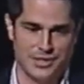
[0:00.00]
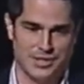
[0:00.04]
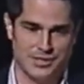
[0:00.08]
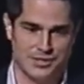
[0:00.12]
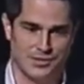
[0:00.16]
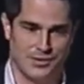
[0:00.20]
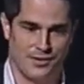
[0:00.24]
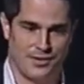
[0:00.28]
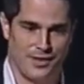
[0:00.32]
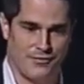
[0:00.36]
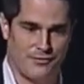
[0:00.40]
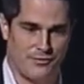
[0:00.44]
I
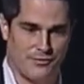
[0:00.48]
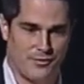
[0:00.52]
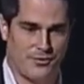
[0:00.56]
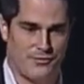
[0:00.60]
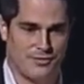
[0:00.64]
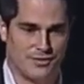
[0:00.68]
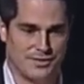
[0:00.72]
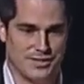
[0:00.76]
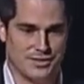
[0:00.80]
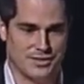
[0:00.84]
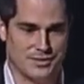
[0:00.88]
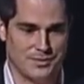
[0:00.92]
stole that from a
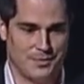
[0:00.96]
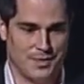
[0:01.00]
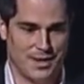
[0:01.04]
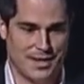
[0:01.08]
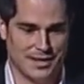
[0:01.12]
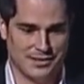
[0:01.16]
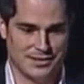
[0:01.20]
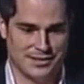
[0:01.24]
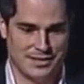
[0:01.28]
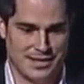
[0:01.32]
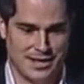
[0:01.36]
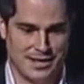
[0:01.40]
physician
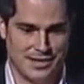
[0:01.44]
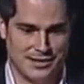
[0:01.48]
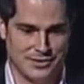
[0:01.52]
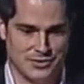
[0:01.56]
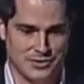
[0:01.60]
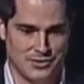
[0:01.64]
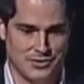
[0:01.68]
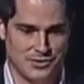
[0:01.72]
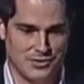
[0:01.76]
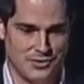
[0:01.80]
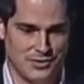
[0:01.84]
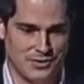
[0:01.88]
backstage
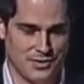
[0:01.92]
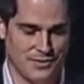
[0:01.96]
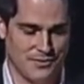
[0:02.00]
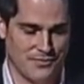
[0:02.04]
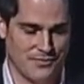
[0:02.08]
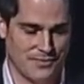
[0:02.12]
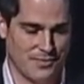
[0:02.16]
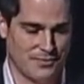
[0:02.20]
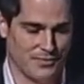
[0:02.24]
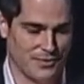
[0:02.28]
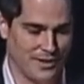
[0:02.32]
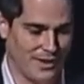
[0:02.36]
who you'll hear
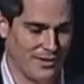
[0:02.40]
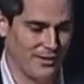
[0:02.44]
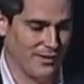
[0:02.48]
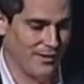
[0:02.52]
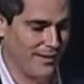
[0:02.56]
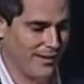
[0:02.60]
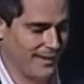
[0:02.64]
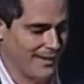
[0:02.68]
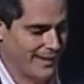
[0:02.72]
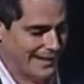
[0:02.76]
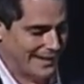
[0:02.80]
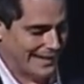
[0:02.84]
from later.
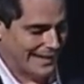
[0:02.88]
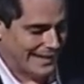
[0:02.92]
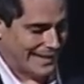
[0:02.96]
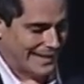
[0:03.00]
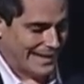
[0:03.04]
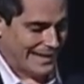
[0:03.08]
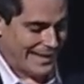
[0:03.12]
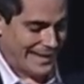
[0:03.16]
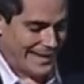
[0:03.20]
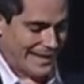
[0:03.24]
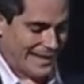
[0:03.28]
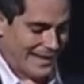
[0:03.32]

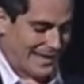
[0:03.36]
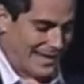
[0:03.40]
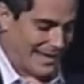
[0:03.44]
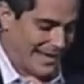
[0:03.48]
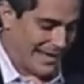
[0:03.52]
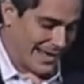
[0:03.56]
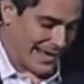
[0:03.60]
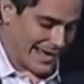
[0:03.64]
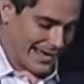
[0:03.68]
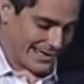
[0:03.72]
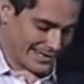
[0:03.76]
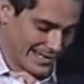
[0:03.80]

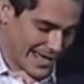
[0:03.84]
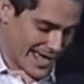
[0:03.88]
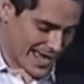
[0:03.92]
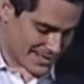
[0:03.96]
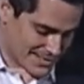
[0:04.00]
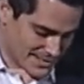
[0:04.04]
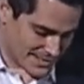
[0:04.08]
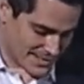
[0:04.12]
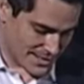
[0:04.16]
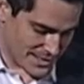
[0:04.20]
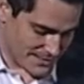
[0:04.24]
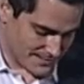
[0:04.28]
And
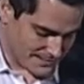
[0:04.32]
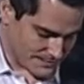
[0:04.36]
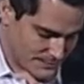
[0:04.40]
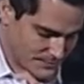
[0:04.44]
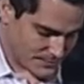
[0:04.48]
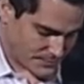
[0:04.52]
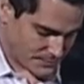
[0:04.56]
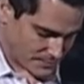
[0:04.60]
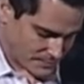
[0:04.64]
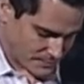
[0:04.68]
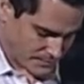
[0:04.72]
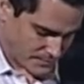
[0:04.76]
lastly,
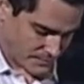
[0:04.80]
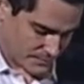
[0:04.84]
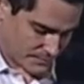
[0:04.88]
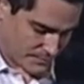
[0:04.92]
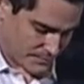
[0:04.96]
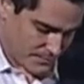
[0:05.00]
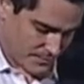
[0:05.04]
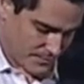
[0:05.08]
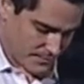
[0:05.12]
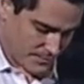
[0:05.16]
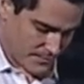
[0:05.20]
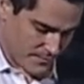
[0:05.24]

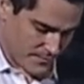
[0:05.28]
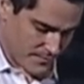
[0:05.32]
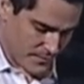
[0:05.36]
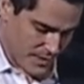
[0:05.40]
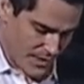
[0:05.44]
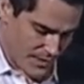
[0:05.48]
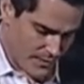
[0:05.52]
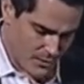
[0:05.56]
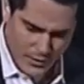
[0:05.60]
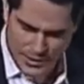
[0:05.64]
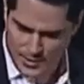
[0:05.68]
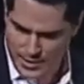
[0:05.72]

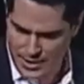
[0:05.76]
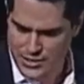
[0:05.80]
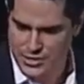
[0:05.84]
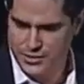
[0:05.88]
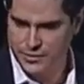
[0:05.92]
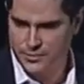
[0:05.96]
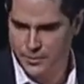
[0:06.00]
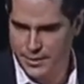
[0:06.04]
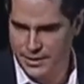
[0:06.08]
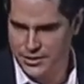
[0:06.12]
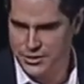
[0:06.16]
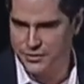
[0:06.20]
I think we
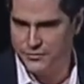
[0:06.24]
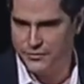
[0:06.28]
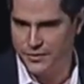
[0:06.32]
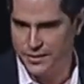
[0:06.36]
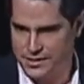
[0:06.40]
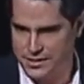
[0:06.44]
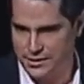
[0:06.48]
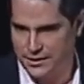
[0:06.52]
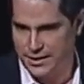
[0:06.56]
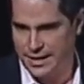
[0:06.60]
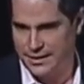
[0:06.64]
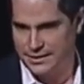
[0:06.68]
mentioned
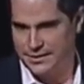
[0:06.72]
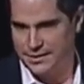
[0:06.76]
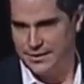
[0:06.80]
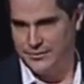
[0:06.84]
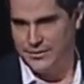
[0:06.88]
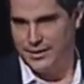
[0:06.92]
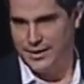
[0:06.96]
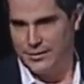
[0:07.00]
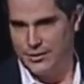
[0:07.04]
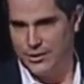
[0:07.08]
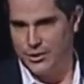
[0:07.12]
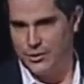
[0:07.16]
physical
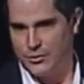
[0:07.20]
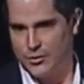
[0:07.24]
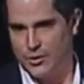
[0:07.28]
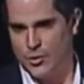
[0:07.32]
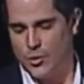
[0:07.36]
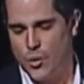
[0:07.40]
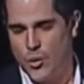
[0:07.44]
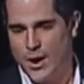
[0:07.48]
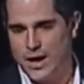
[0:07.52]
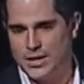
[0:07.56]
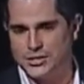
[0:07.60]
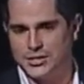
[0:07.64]
activity. The
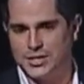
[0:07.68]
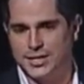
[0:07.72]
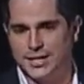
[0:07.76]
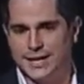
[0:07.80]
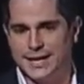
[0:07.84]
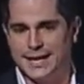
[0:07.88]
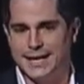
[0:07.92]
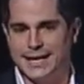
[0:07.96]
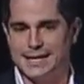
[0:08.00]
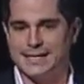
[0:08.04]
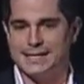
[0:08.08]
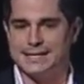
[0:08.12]
question
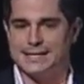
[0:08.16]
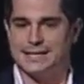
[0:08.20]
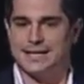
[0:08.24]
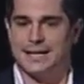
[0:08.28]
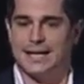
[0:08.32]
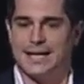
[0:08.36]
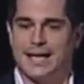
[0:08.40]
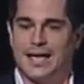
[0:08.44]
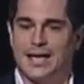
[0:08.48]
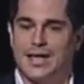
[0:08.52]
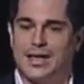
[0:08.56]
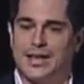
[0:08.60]
is,
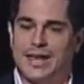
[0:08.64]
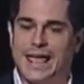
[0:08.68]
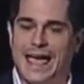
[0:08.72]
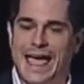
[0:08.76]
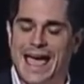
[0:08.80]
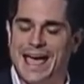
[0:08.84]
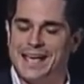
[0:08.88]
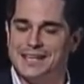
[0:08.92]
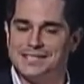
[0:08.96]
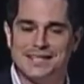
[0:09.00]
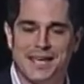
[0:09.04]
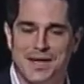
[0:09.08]

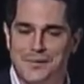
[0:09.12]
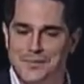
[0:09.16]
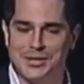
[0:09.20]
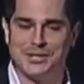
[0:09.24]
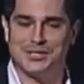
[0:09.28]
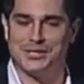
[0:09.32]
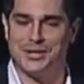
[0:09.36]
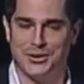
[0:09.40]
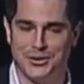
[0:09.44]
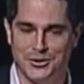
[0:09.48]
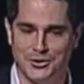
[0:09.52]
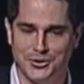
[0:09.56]
has that
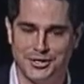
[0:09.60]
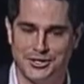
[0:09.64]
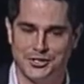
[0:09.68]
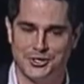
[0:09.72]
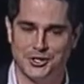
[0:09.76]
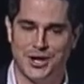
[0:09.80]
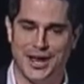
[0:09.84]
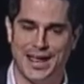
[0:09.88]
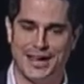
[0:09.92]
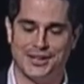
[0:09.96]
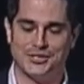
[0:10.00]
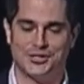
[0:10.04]
materially
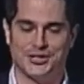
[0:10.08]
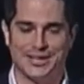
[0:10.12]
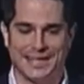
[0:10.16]
changed?